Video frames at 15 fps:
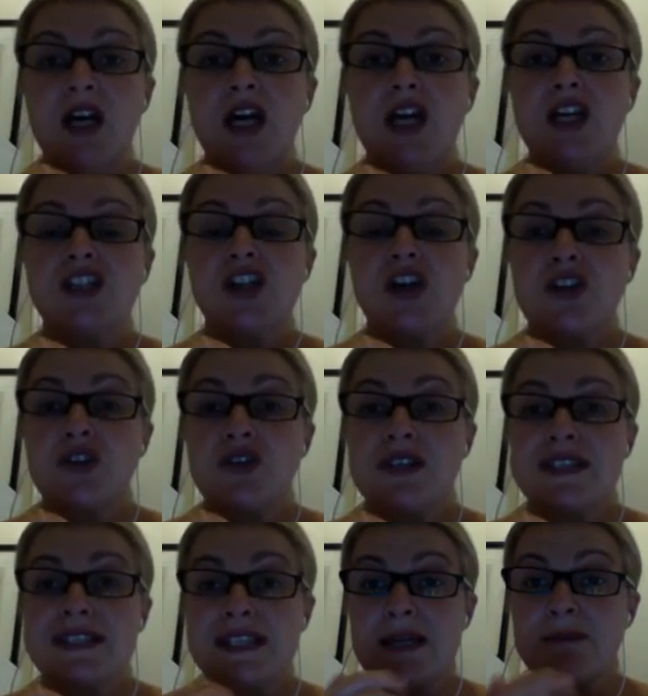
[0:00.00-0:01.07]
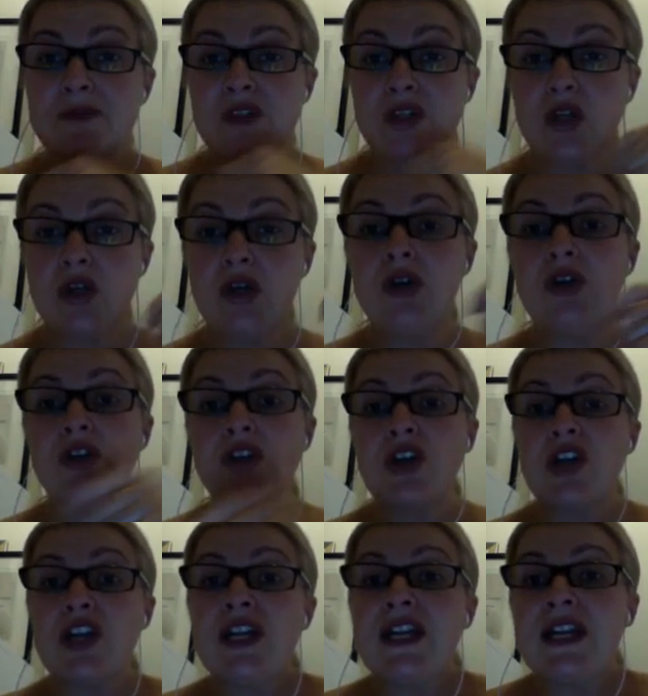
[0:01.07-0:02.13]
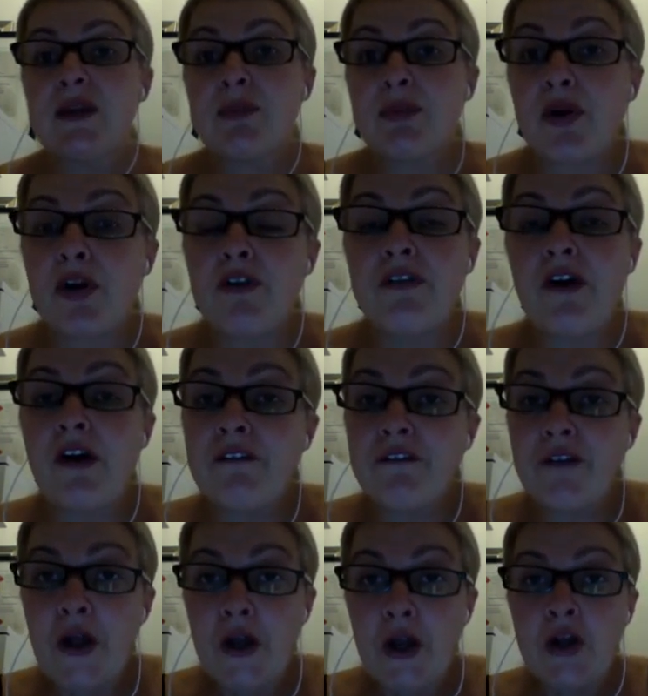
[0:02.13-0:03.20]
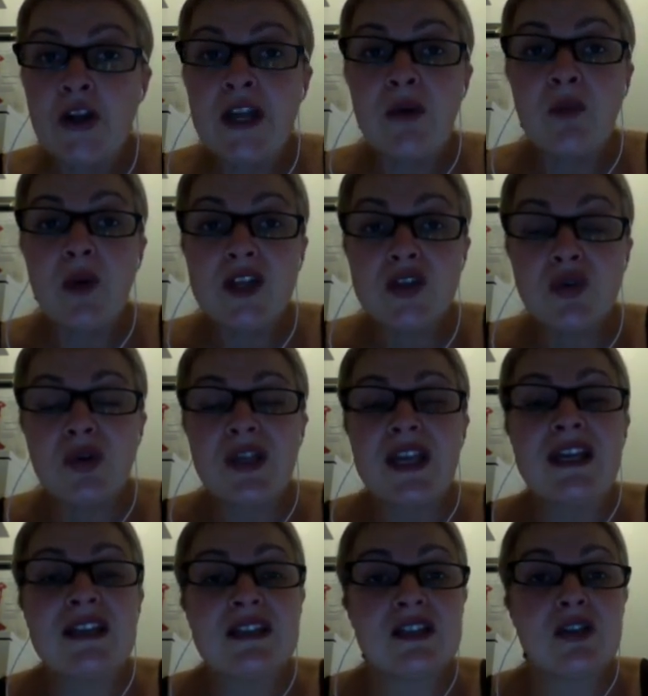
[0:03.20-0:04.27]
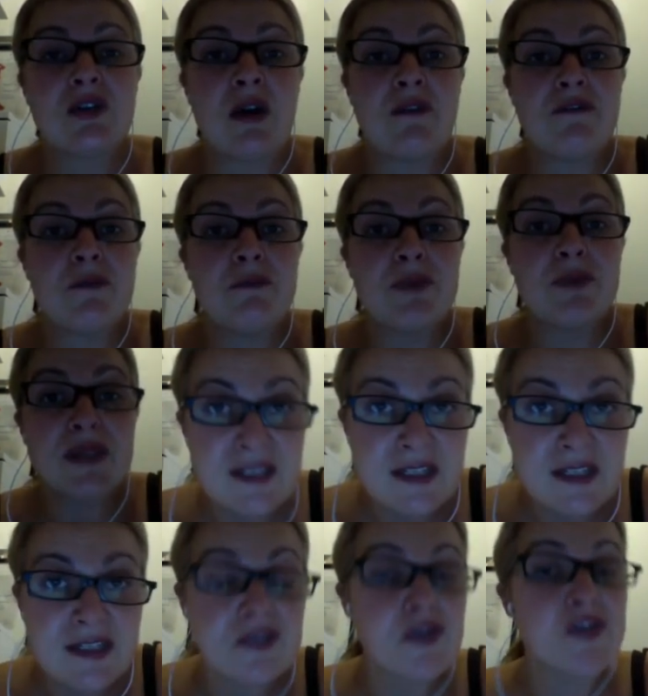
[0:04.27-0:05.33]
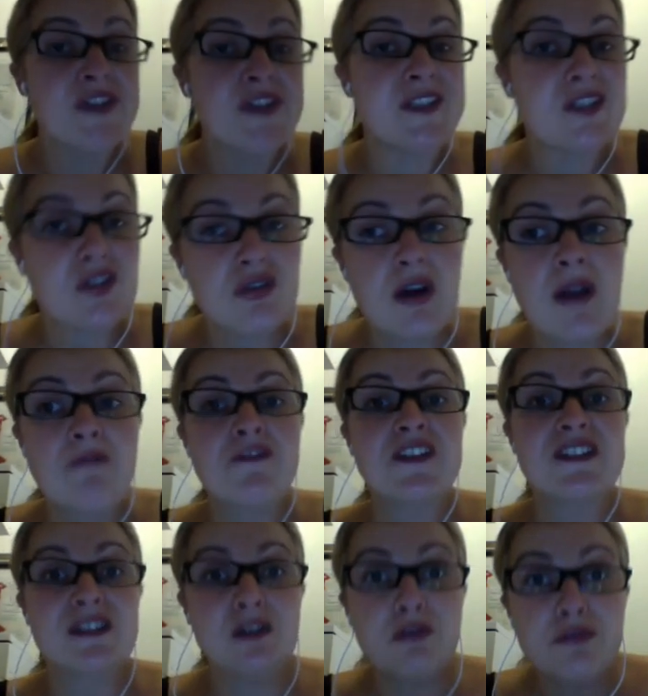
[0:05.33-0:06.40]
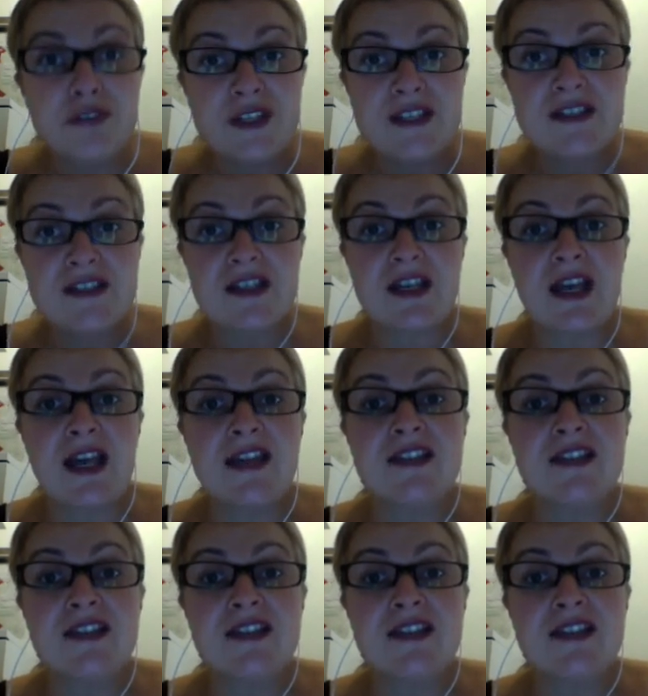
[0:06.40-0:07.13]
So step 2, you're going to need a profile photo. Now we're talking Instagram for business, not Instagram for selfies, okay?